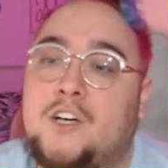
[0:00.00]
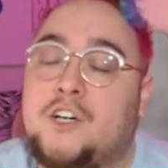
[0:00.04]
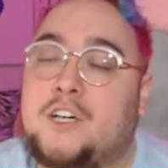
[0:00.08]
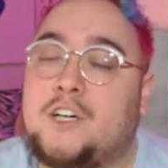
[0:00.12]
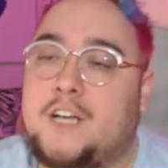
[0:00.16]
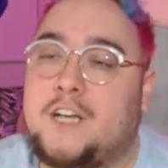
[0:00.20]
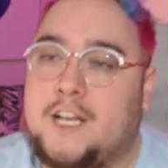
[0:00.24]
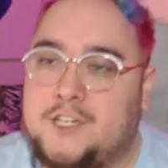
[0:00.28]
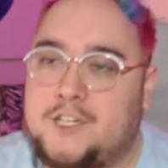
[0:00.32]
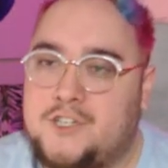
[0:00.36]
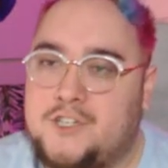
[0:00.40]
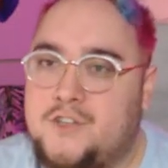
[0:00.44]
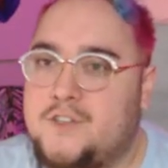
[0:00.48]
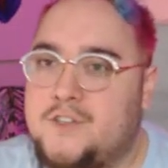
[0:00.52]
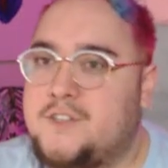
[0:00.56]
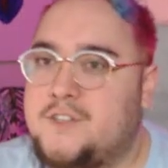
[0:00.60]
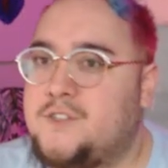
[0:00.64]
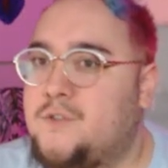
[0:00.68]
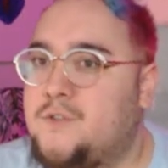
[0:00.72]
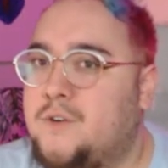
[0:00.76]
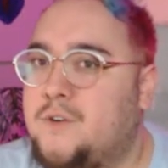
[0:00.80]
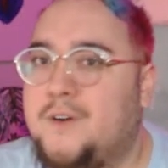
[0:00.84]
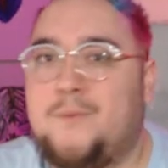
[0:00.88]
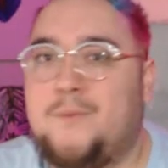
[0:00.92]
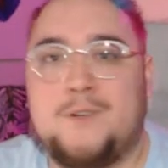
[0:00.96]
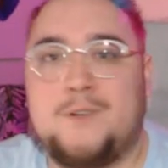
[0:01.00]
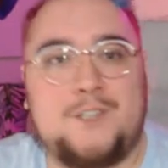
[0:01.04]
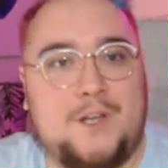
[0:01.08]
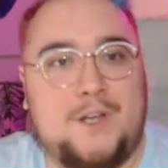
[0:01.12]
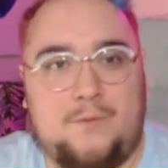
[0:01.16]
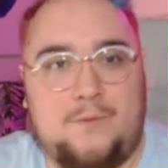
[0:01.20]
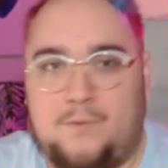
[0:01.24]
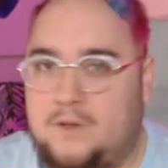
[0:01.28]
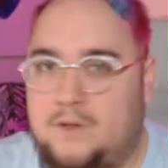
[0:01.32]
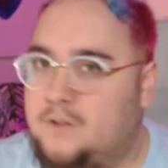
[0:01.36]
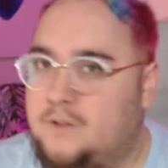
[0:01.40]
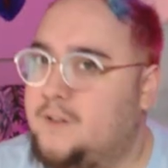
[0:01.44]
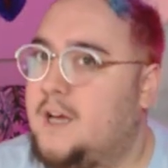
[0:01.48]
connection to the story, which I
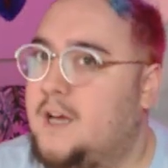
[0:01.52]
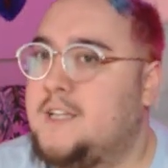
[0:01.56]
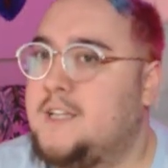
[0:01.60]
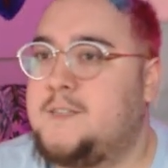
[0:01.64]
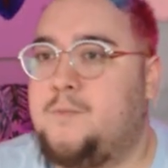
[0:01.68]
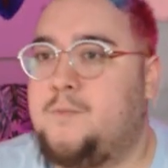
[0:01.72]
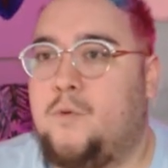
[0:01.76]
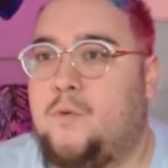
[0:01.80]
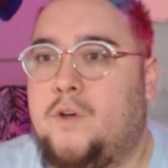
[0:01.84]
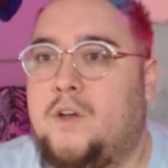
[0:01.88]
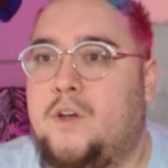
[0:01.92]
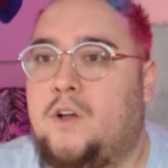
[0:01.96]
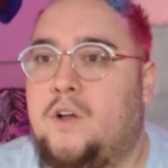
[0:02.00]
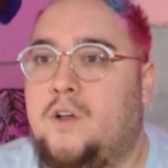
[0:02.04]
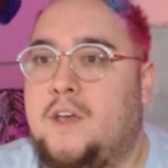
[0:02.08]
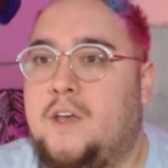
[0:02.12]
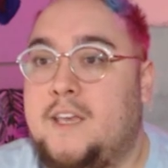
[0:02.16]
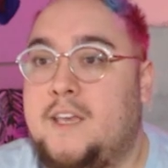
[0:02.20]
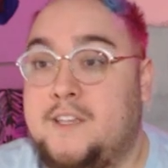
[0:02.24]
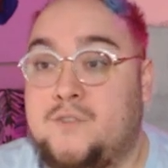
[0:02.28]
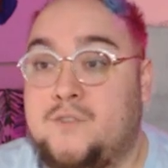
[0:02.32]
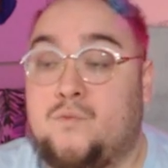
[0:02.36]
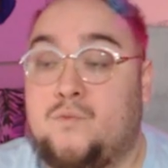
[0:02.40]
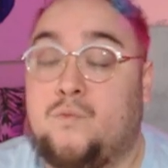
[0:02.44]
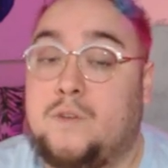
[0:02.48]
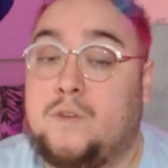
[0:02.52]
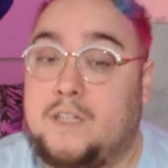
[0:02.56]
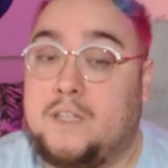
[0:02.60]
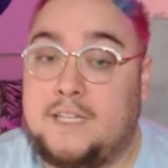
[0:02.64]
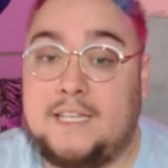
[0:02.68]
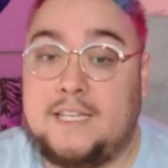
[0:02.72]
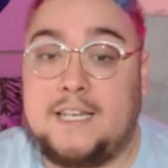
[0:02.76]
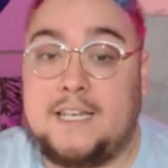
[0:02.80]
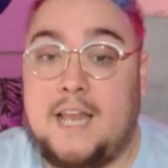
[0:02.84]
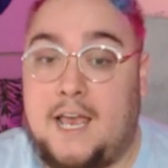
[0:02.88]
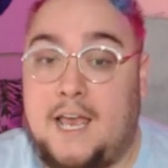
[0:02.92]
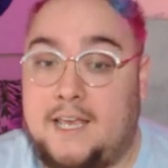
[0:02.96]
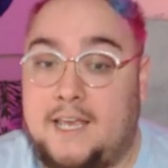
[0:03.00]
will not spoil, is really
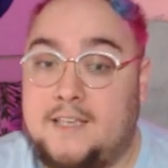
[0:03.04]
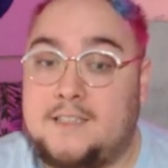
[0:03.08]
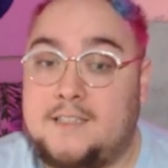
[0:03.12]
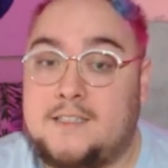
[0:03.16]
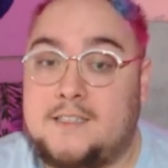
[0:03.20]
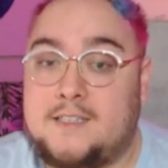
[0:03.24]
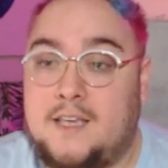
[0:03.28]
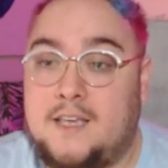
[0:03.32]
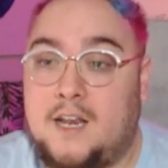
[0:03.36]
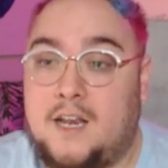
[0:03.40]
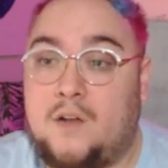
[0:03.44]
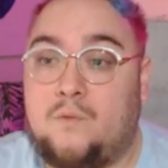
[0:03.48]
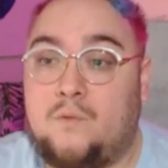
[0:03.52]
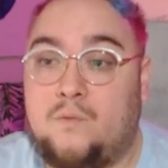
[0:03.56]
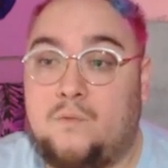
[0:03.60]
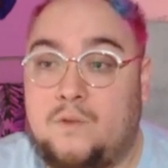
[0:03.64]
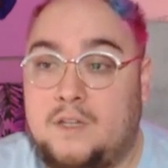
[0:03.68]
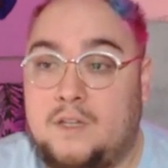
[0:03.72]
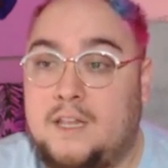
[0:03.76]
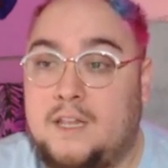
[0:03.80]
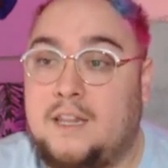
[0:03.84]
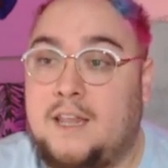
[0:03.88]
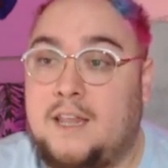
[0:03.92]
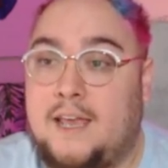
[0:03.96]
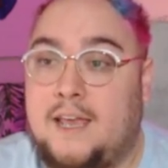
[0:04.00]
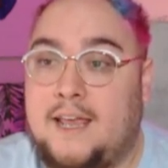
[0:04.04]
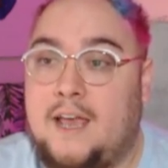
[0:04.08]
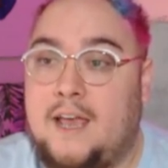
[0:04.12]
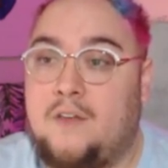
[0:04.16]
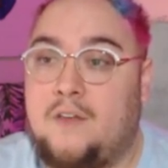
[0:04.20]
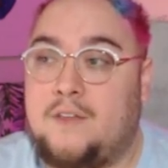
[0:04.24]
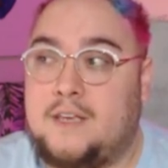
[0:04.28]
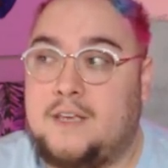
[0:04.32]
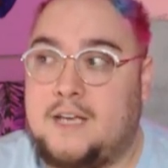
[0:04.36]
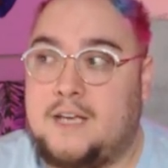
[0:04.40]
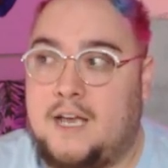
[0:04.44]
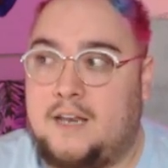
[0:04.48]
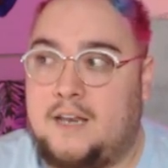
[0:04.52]
nice, and I really like how they
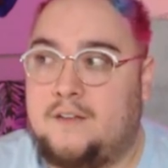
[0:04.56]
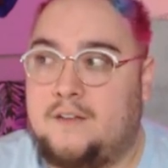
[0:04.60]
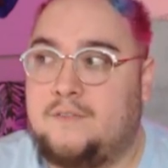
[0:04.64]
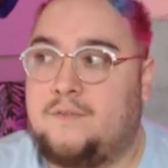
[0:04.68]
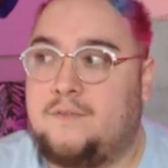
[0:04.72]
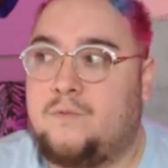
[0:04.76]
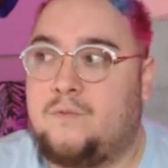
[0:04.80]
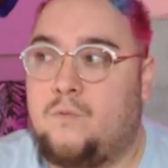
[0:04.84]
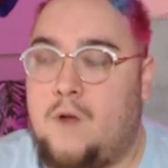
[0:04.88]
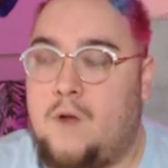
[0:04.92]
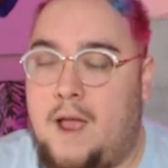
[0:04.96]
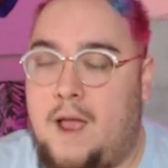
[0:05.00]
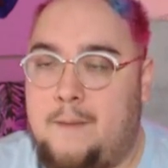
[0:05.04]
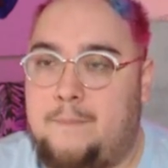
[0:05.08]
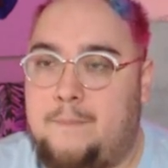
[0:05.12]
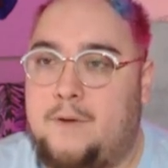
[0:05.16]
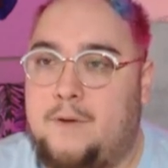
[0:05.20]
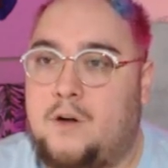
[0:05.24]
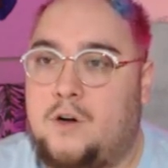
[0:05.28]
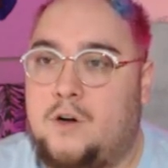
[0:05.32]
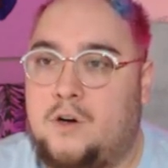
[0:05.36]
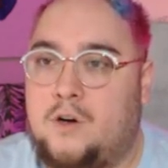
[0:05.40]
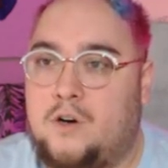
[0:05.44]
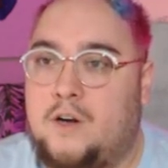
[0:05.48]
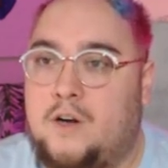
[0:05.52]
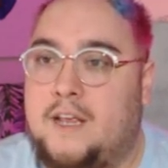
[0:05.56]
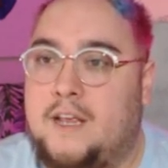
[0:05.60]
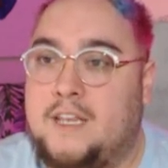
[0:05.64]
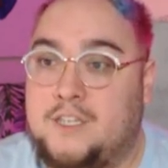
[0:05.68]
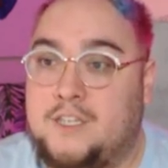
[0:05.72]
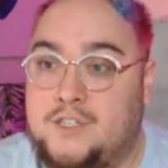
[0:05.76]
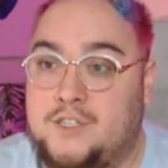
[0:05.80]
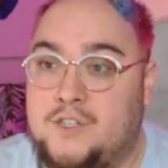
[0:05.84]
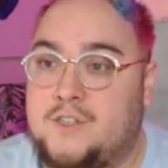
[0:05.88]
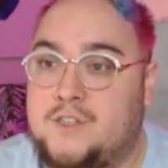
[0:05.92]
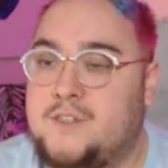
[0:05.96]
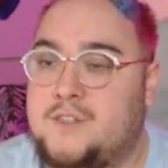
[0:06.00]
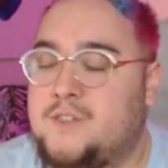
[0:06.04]
kind of wrap her
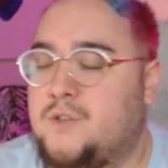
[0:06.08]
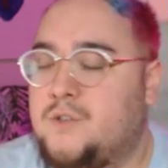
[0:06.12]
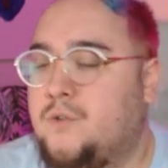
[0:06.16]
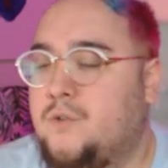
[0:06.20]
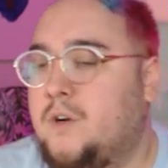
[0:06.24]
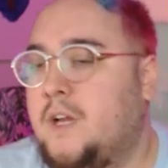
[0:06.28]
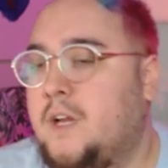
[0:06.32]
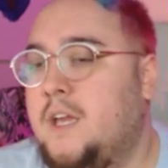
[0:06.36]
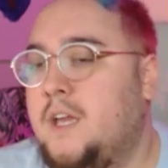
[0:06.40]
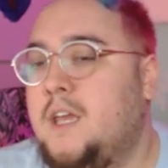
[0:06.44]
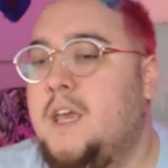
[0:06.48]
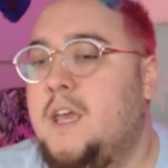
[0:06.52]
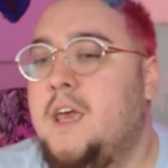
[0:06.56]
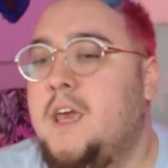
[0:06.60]
into the story.